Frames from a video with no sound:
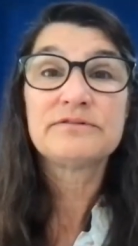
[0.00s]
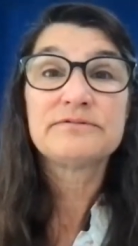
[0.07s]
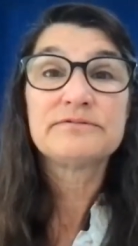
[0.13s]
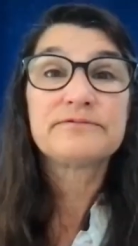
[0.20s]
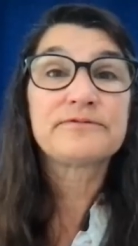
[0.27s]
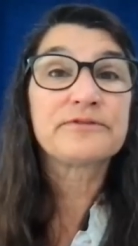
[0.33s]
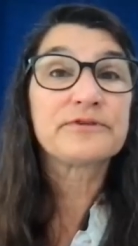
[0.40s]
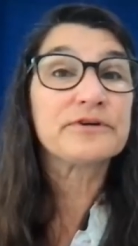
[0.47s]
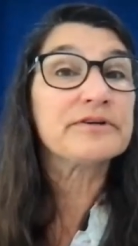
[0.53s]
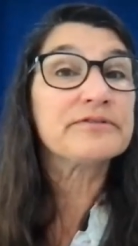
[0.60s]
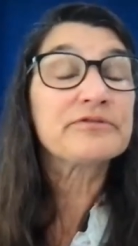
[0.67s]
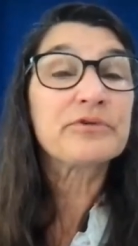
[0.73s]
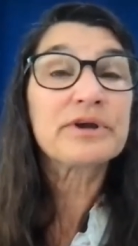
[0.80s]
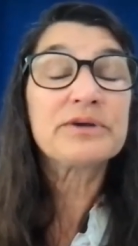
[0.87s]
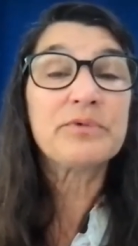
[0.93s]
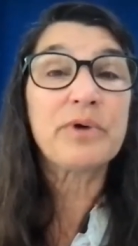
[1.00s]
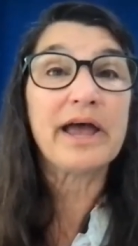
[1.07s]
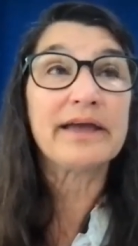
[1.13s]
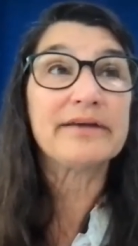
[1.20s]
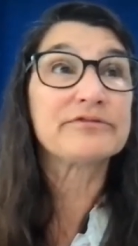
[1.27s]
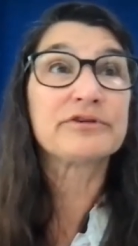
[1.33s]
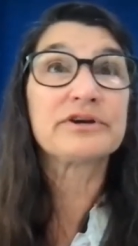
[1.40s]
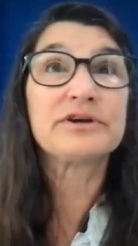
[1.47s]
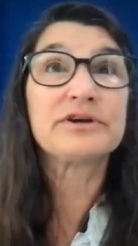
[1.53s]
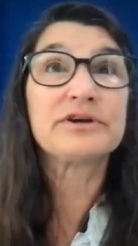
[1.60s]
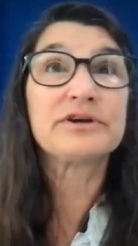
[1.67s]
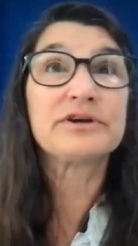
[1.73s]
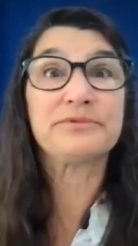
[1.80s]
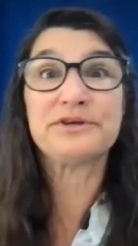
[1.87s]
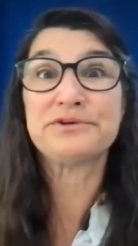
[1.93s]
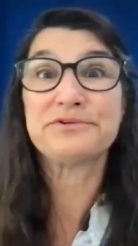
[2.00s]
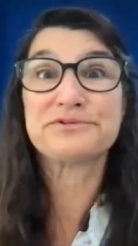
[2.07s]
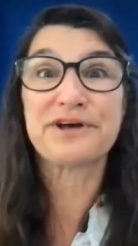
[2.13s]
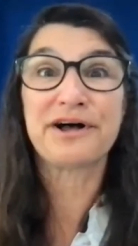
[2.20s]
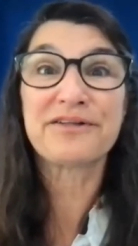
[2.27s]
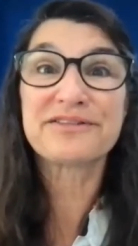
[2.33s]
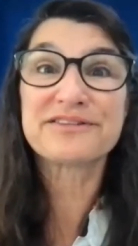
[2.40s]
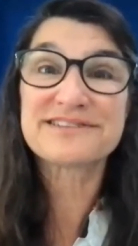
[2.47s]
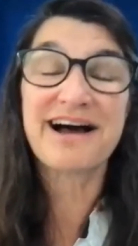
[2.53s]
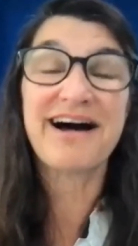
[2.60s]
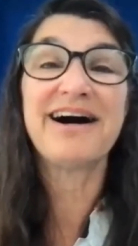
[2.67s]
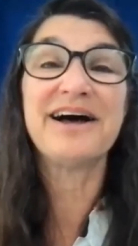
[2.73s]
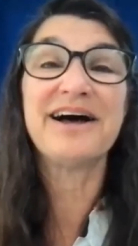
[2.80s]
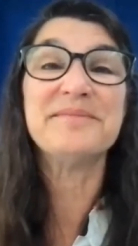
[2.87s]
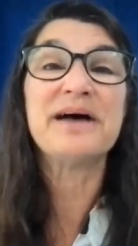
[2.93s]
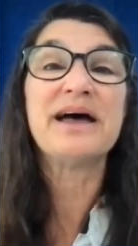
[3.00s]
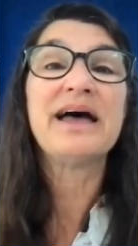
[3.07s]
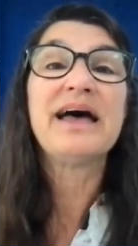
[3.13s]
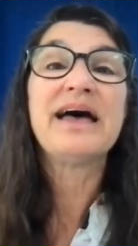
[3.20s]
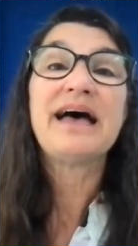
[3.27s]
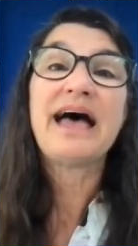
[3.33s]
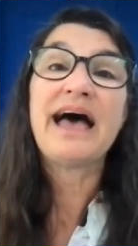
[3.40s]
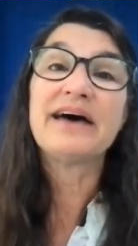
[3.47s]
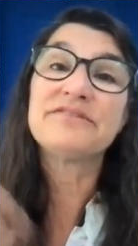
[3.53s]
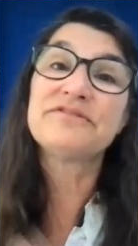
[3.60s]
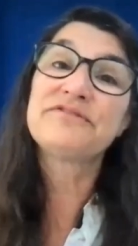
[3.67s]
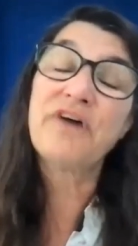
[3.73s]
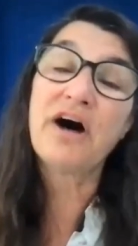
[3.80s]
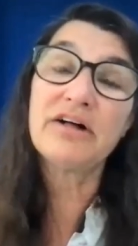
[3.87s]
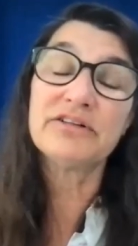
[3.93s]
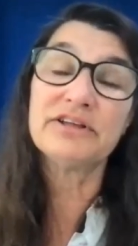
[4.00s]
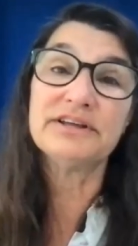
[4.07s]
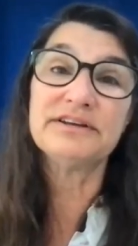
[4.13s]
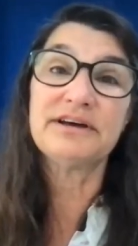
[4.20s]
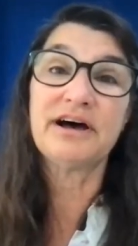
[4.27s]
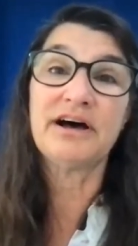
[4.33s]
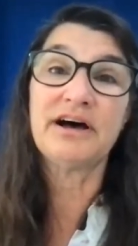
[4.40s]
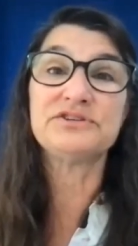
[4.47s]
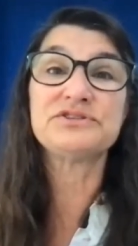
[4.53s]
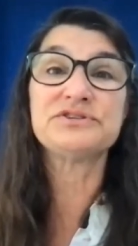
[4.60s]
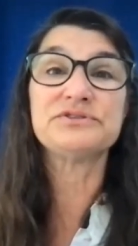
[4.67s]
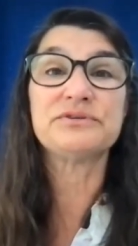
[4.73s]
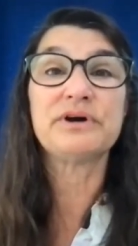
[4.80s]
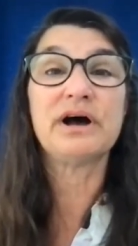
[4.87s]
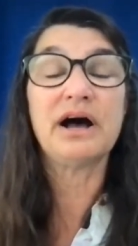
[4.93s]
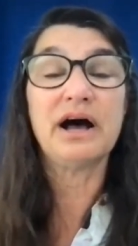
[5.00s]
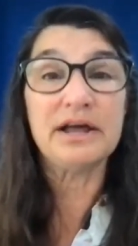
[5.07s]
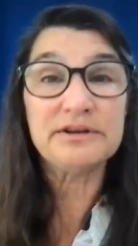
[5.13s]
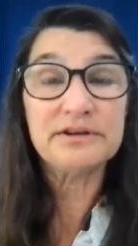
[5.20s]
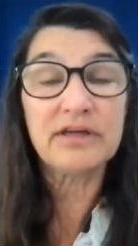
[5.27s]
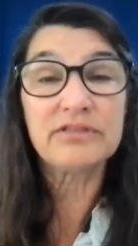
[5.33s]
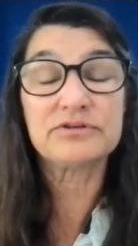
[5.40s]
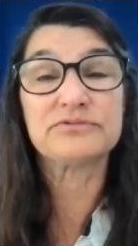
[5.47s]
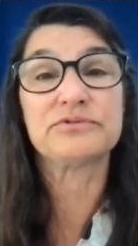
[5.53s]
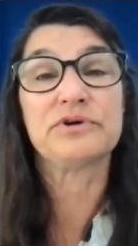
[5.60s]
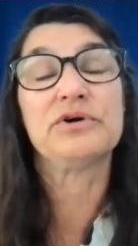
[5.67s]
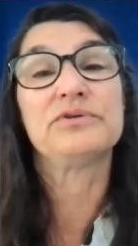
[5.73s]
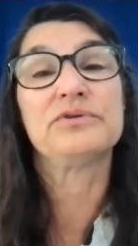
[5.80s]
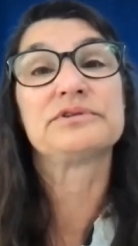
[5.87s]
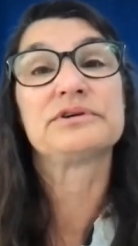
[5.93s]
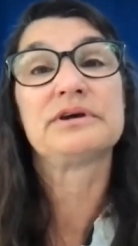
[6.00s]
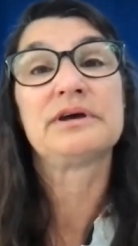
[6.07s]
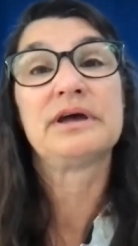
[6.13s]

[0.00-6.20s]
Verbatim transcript: for a freeway, freeways that we use all the time, had fallen onto another road.